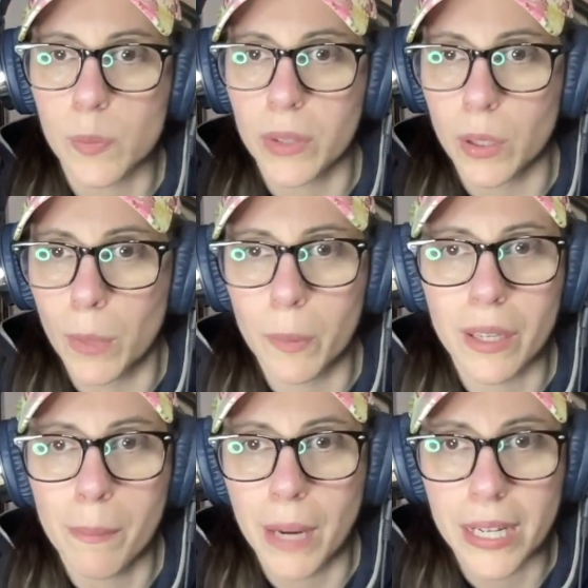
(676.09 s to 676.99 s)
but there might be
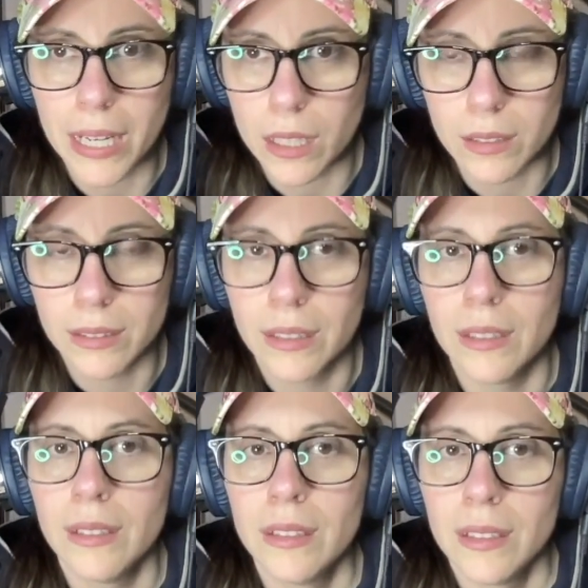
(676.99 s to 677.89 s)
a money
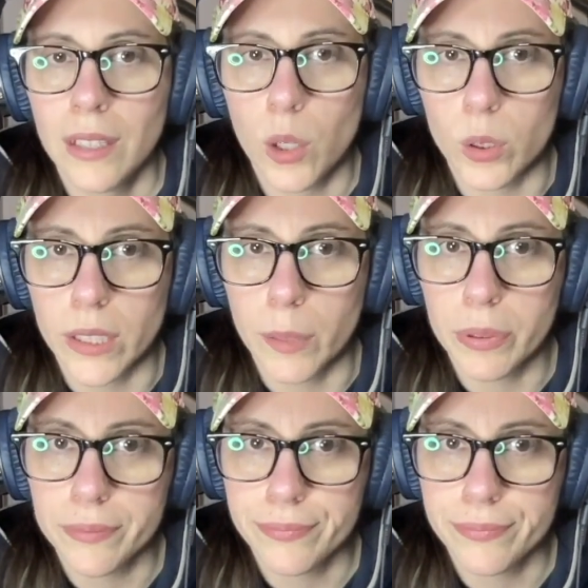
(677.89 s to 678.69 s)
holdup.